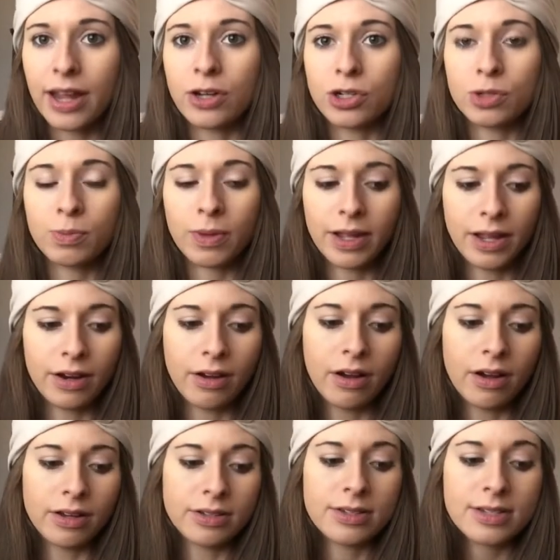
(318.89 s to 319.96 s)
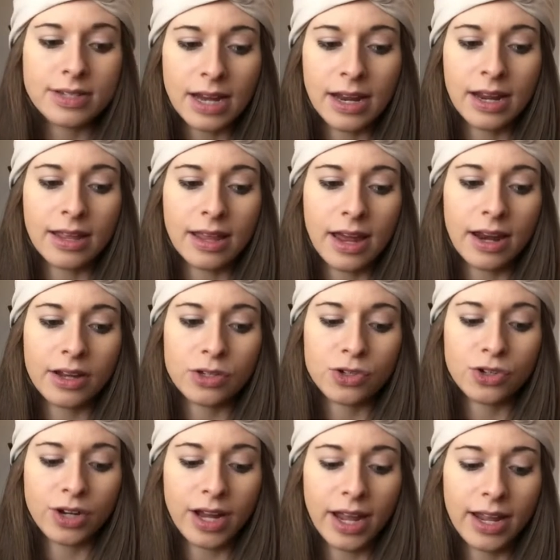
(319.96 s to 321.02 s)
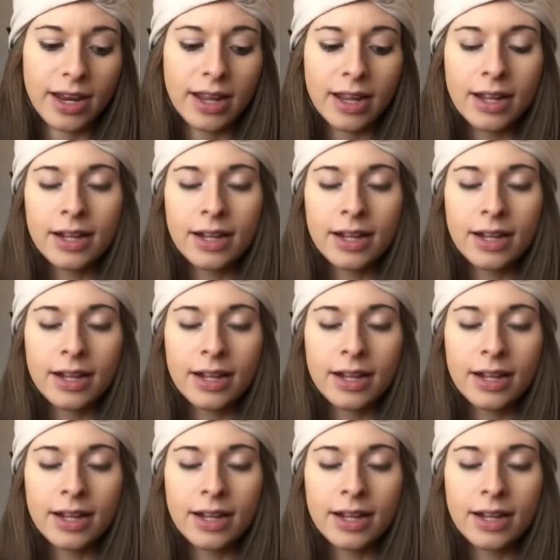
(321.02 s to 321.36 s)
and just plan on staying that extra night.